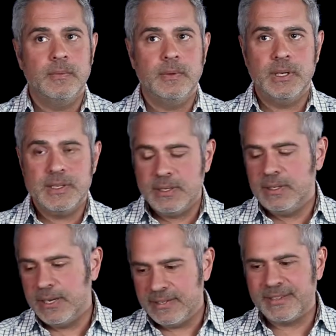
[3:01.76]
And I
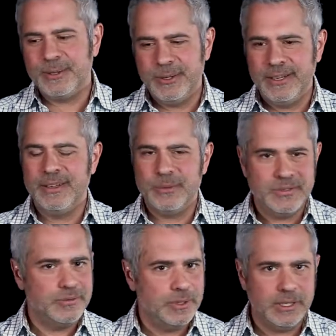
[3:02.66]
said, "Yes, Gloria, that
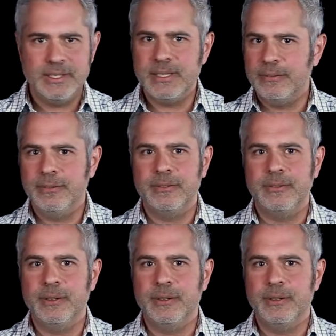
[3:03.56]
was really tough.